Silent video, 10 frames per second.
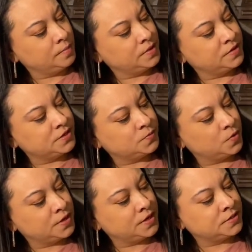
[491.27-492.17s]
This
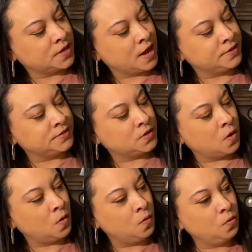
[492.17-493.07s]
one is Ice
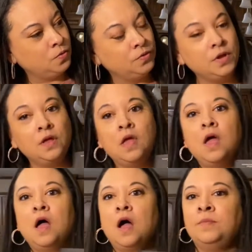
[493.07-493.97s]
Cold.
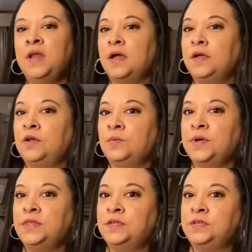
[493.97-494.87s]
I'm not gonna
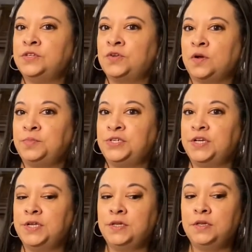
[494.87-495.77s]
read the
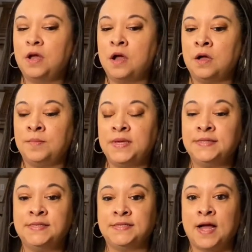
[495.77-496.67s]
description
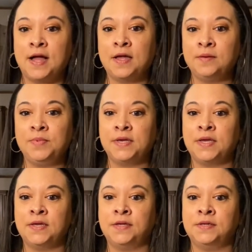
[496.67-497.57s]
inside
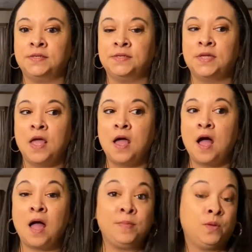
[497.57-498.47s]
because
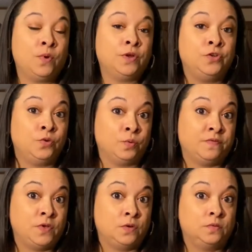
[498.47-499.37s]
I may wanna do a
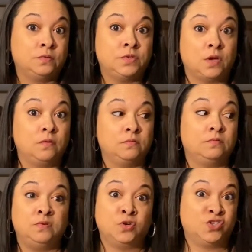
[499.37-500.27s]
review. So
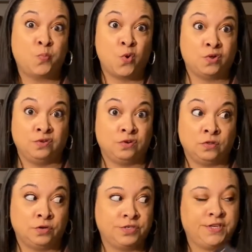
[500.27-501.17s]
no spoiler
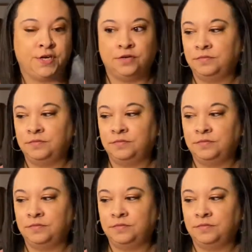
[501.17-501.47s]
alerts here.